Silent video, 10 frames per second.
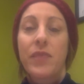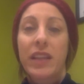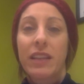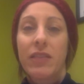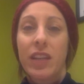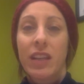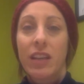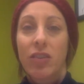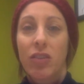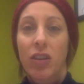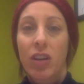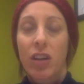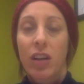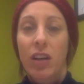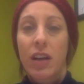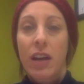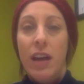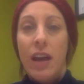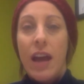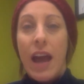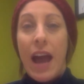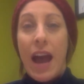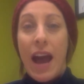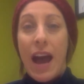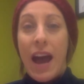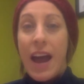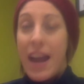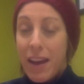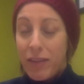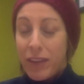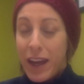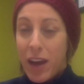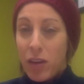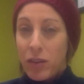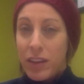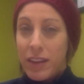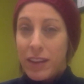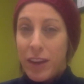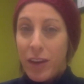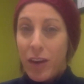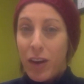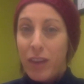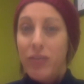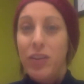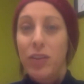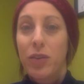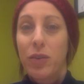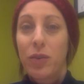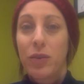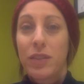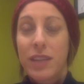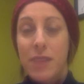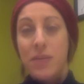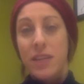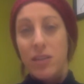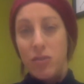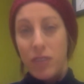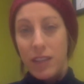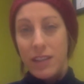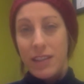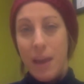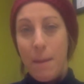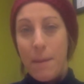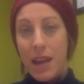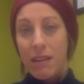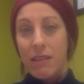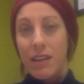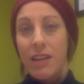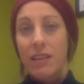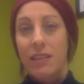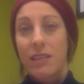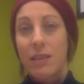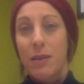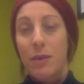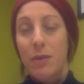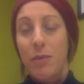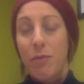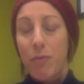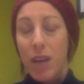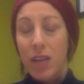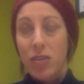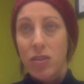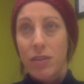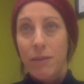living in your car, I have found that there are a few tips and tricks that make things much